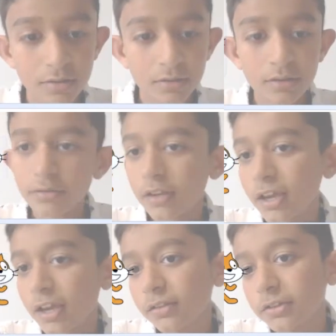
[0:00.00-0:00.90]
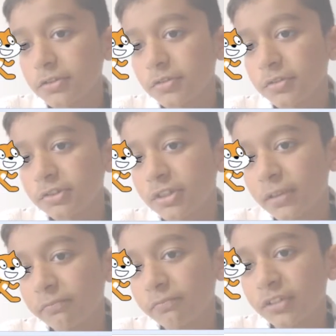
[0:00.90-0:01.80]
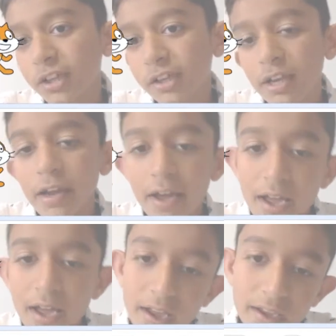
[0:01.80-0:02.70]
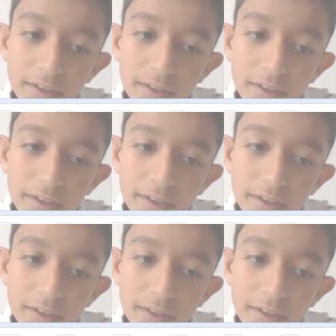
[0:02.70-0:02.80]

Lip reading: Then let's do the same for the cat.